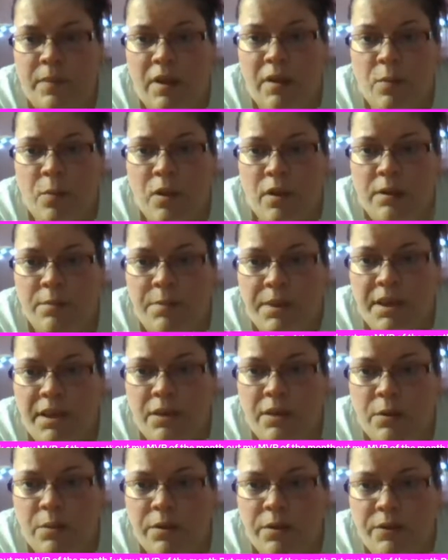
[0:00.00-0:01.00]
I want to
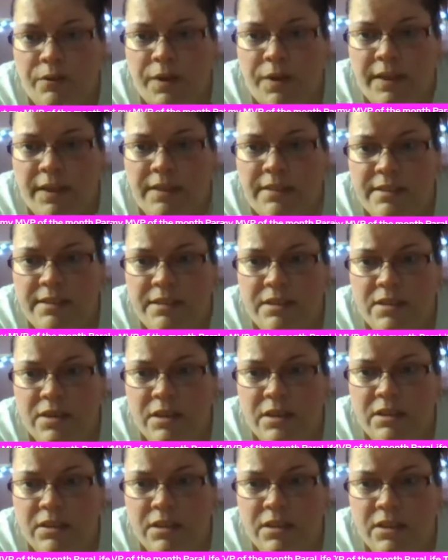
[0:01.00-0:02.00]
be with friends,
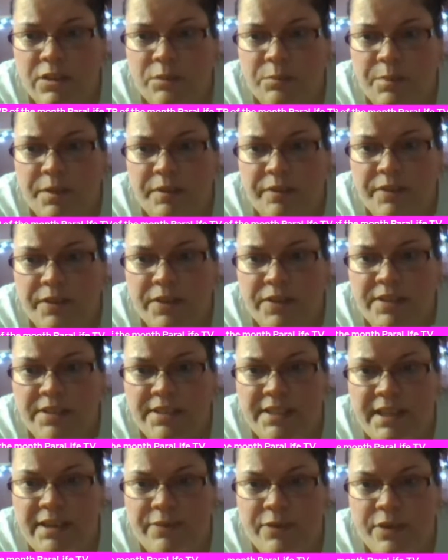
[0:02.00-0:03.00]
not alone, but feel
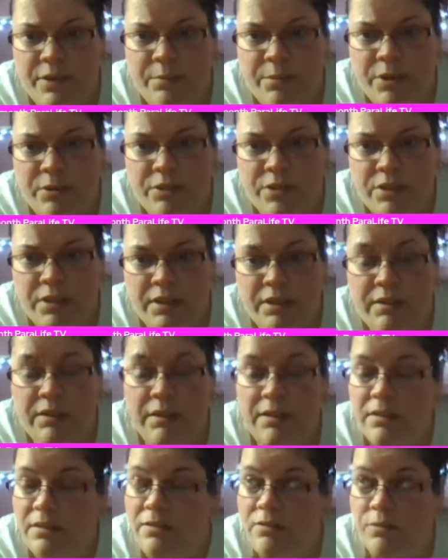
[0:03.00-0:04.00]
safer
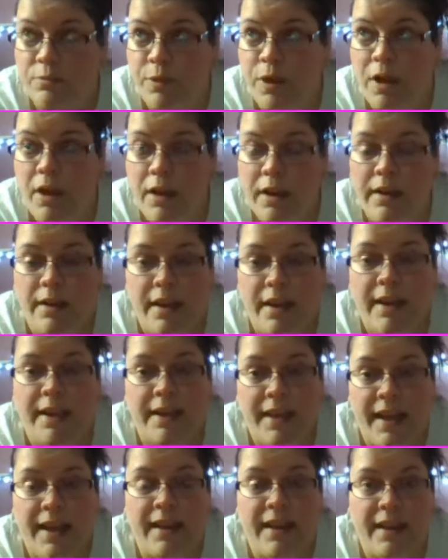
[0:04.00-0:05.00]
emotionally. Ron, I
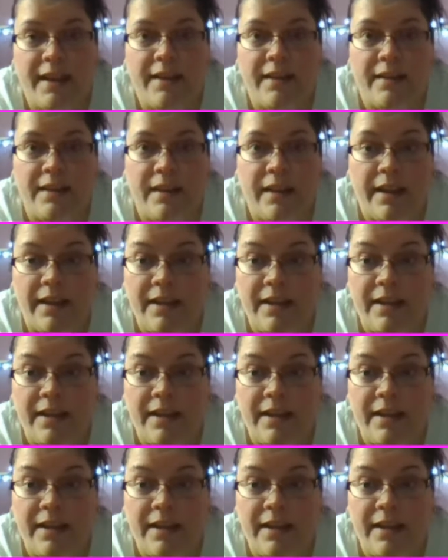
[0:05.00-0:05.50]
get it.